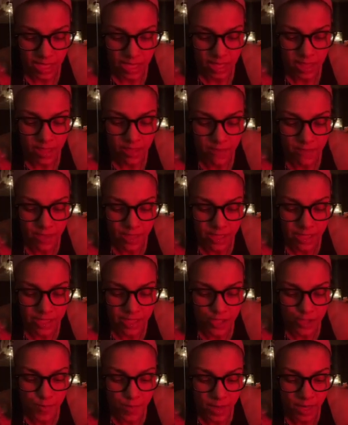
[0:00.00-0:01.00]
In the
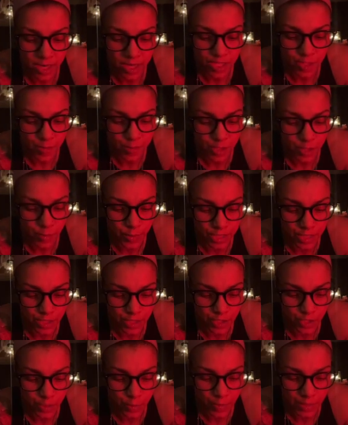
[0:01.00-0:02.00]
village, marriage between
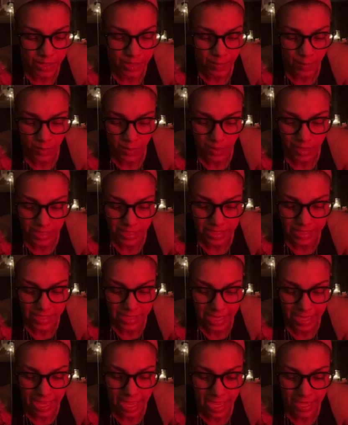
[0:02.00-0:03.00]
two people is
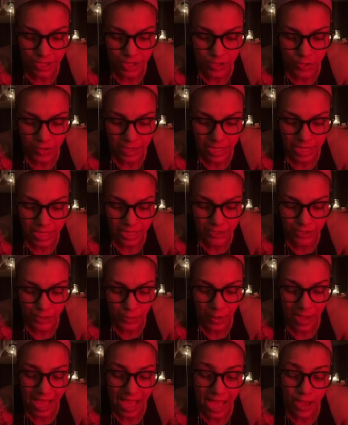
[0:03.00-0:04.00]
like entering
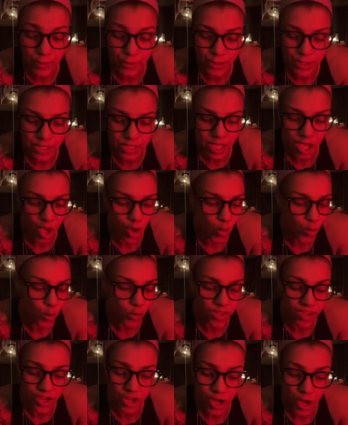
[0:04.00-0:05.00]
into a house
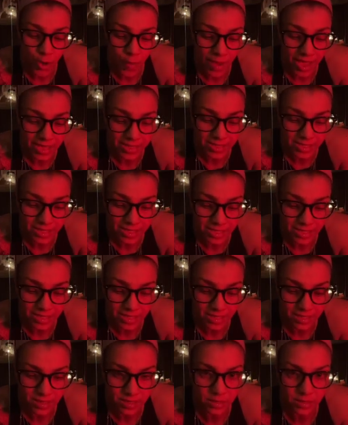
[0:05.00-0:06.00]
with no
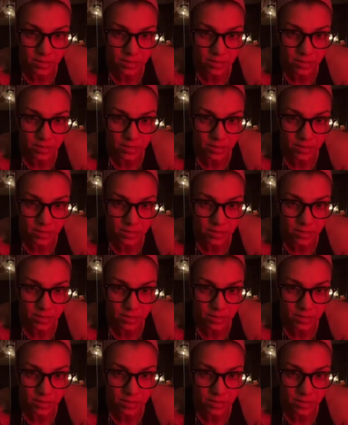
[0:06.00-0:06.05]
exit.